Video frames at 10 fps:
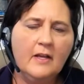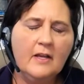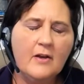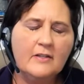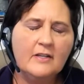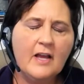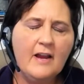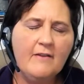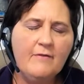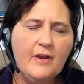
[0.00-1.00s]
yeah, it's
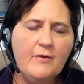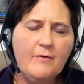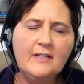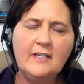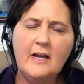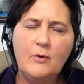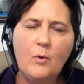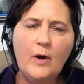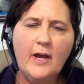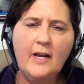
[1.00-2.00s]
kind of interesting how
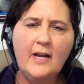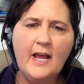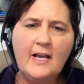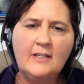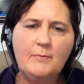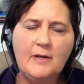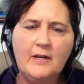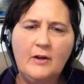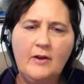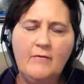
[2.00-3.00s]
quiet it has
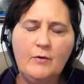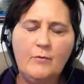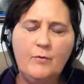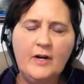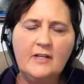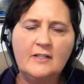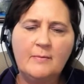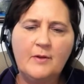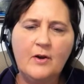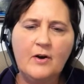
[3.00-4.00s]
been. Even reading
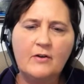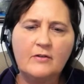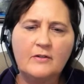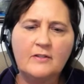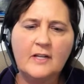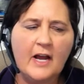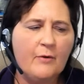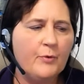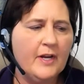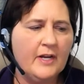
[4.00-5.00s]
some of the articles that I
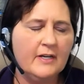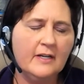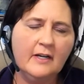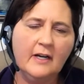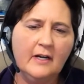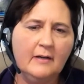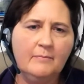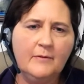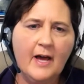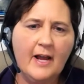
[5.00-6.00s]
read,
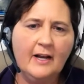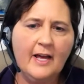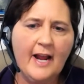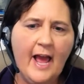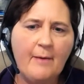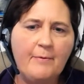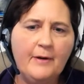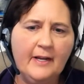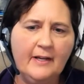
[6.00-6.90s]
not a lot happening.